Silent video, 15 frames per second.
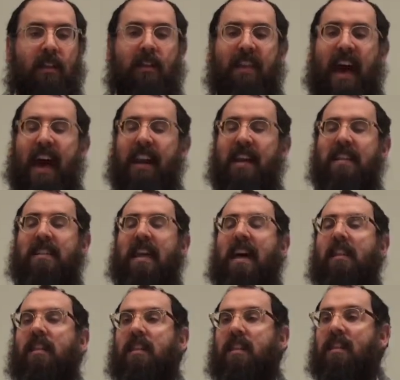That is
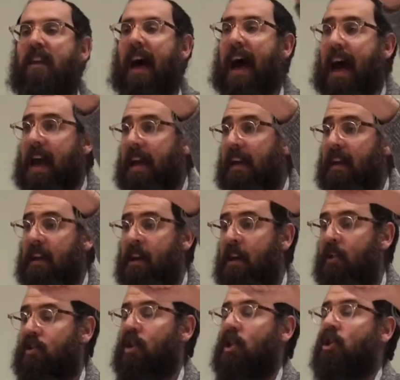that they
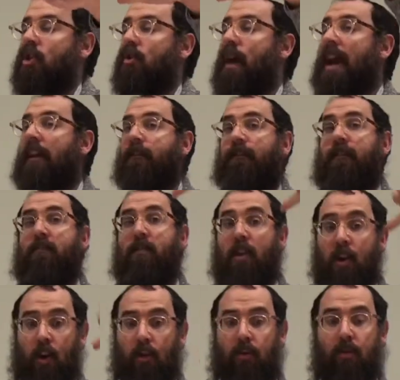detract from
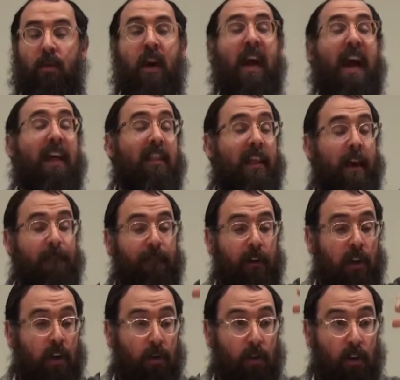you, and therefore
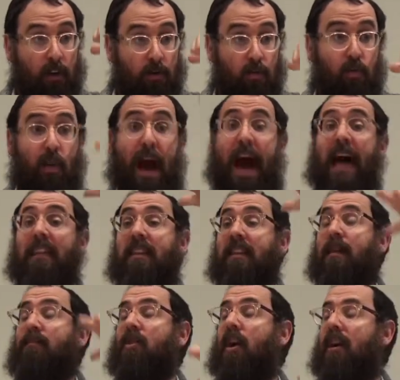you would rather
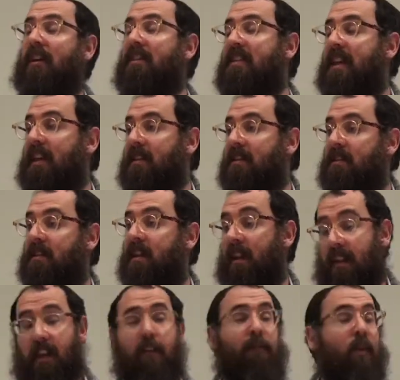them not exist.
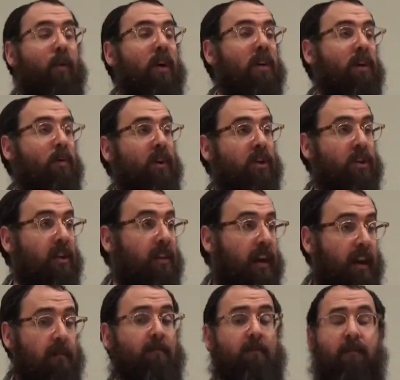And therefore, what do you wish on
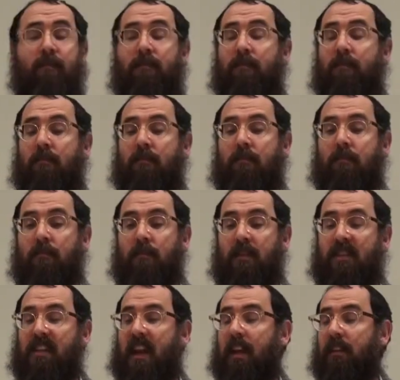them?
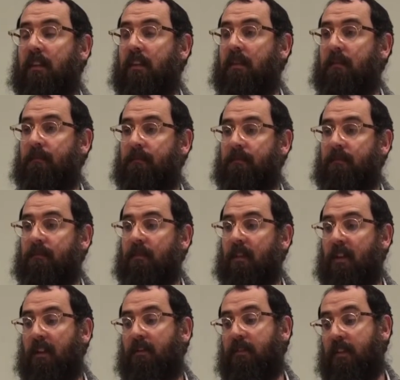Death.
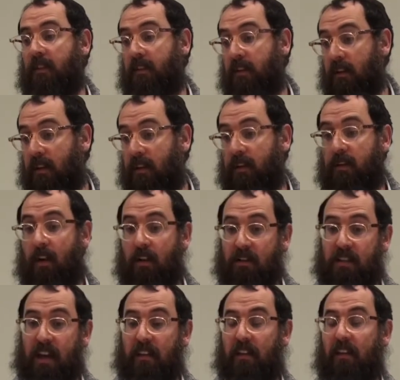Not
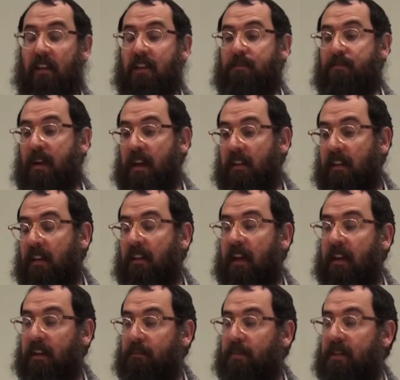death, at least break their
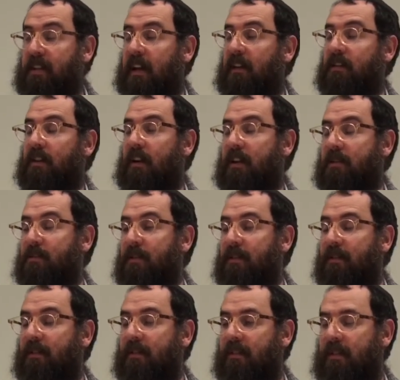leg and be taken to
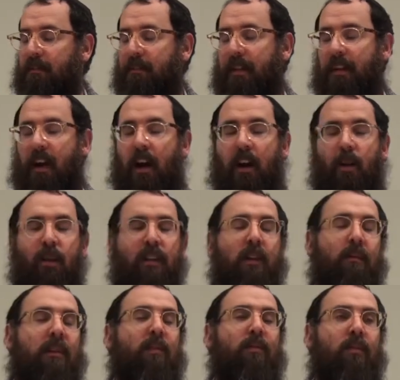hospital. But I don't want
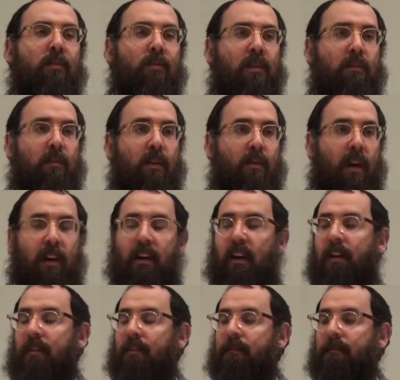them in the room with me right
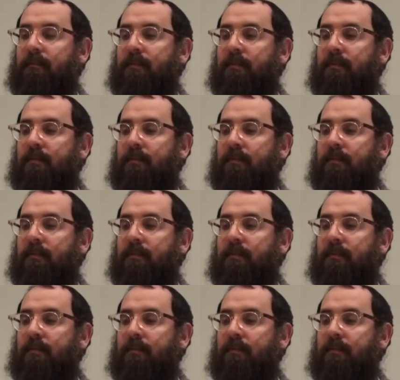now.